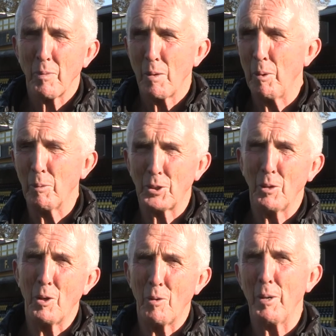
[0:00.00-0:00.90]
people say,
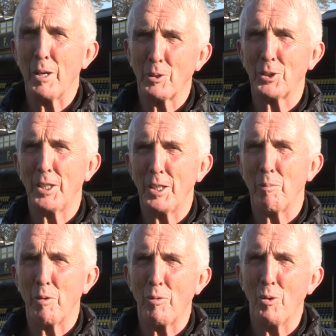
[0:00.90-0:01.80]
well, Melrose did it
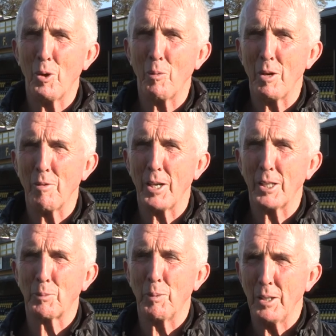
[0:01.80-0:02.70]
before and whatever
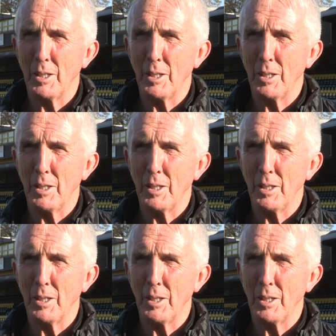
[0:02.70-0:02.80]
else, but